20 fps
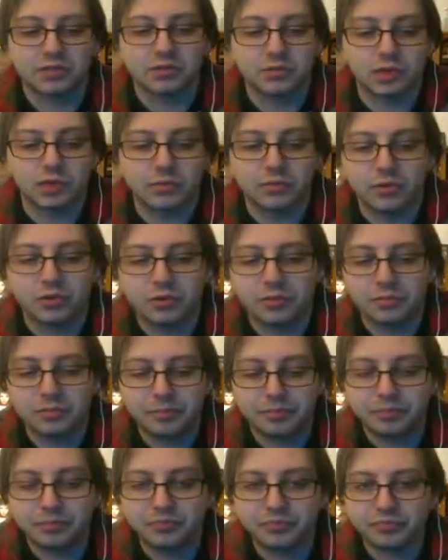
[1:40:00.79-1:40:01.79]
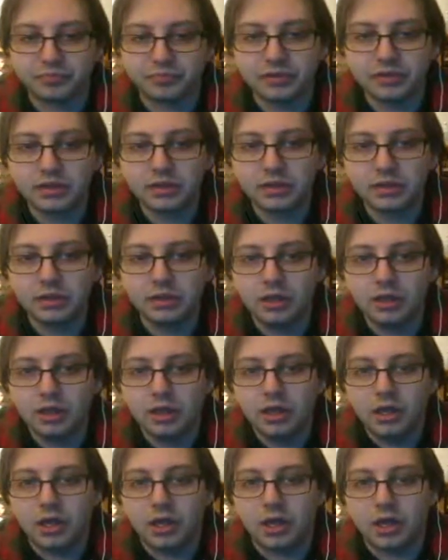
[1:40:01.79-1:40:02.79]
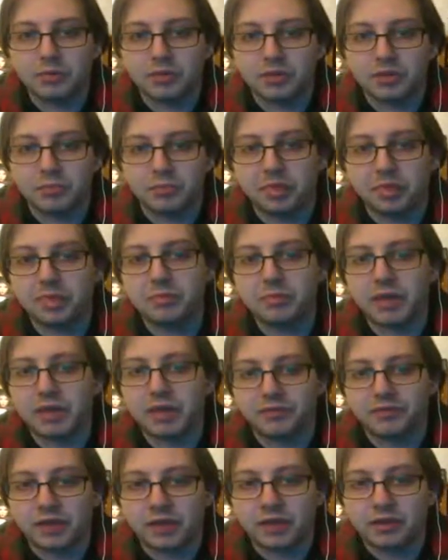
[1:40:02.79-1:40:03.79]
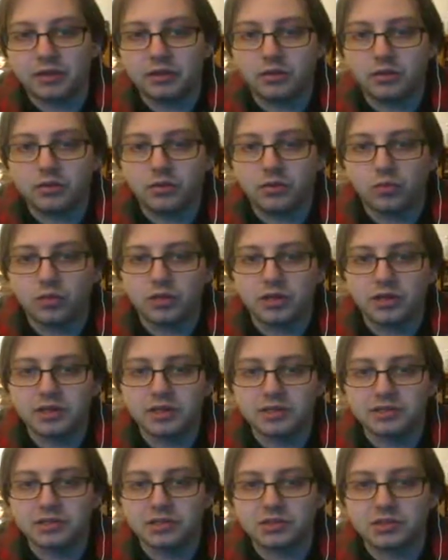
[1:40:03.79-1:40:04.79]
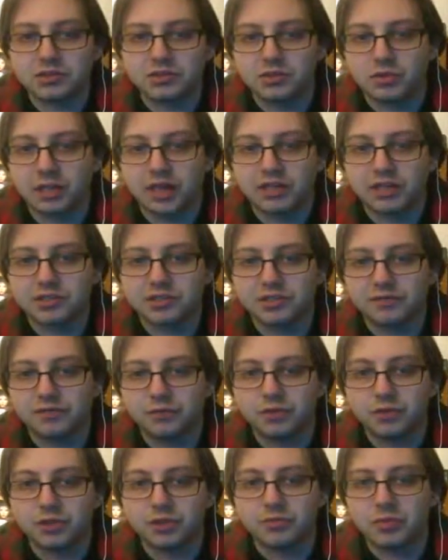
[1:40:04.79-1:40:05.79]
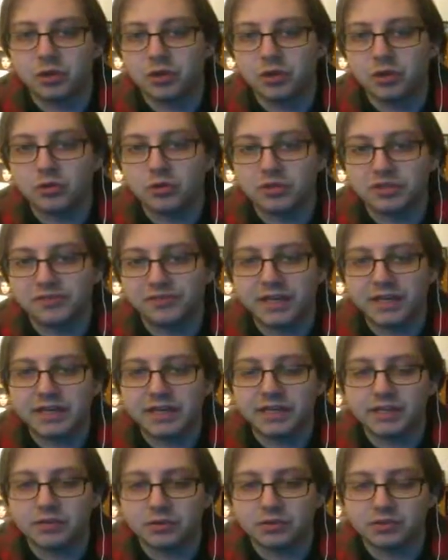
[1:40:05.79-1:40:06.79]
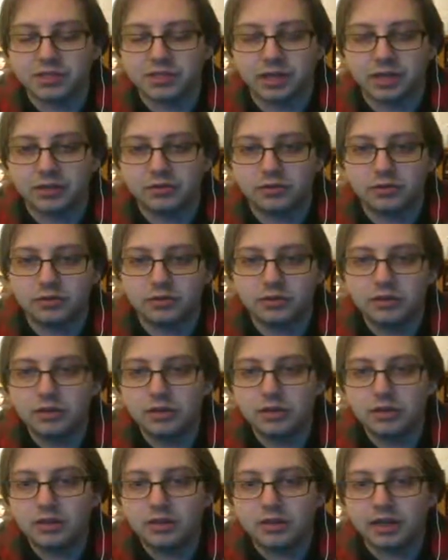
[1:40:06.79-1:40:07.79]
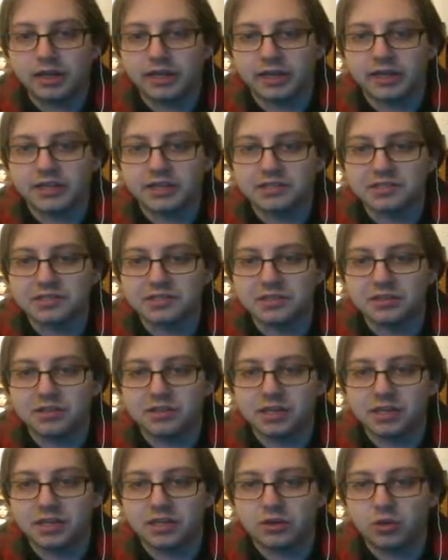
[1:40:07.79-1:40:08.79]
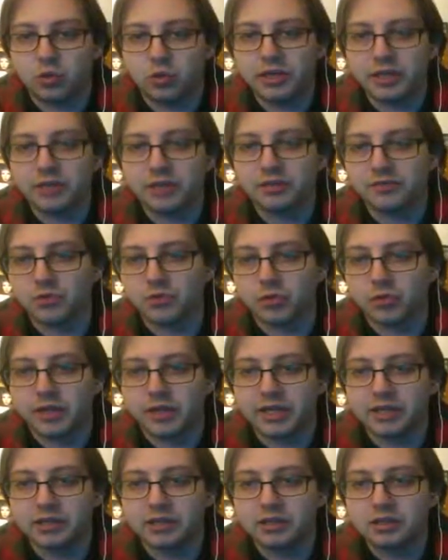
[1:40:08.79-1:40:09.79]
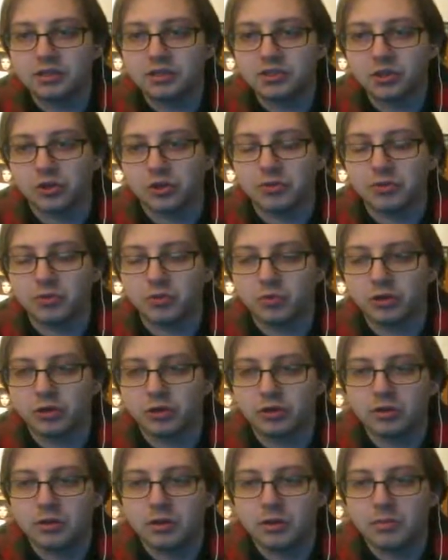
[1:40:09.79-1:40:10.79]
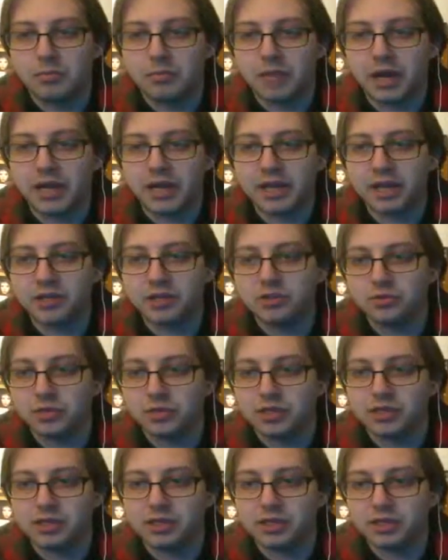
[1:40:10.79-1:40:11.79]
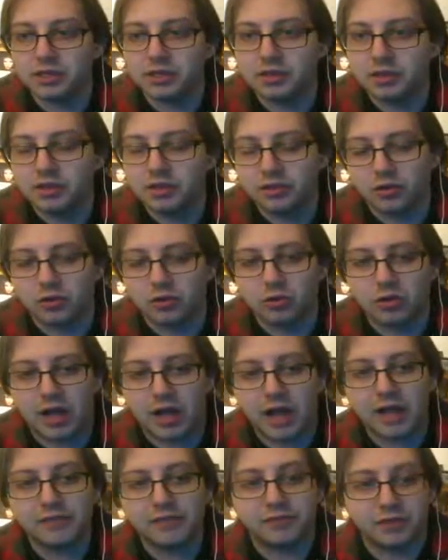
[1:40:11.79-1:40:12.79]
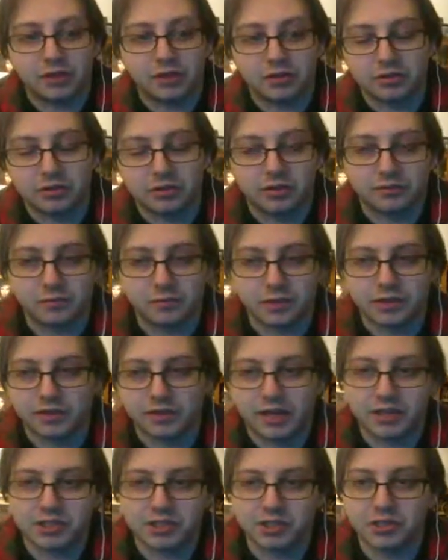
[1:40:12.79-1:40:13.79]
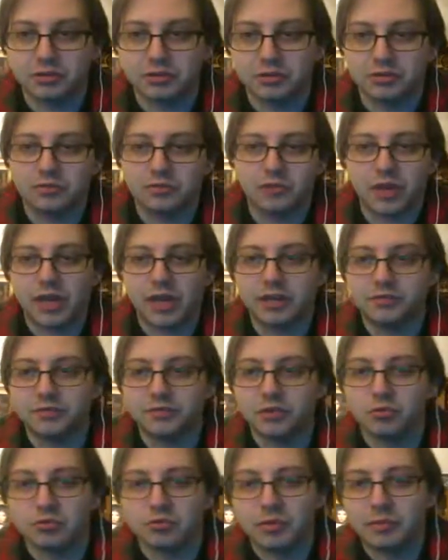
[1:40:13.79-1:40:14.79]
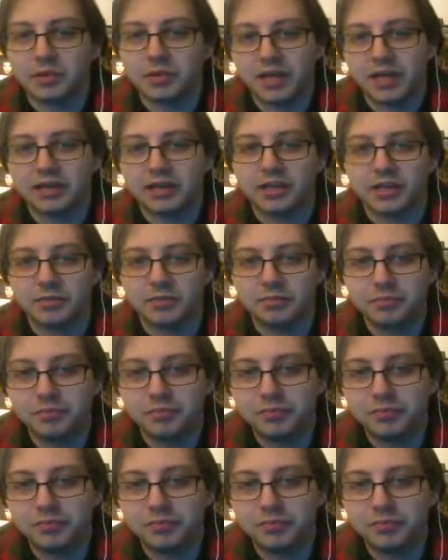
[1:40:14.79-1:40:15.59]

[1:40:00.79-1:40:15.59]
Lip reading: a good way to put it. But the big main event was Tsukasa Fujimoto defending her title against the Queen of the Ring tournament winner, Maya Yukihi, the girl I fell in love with last year, Rad, if you remember that name.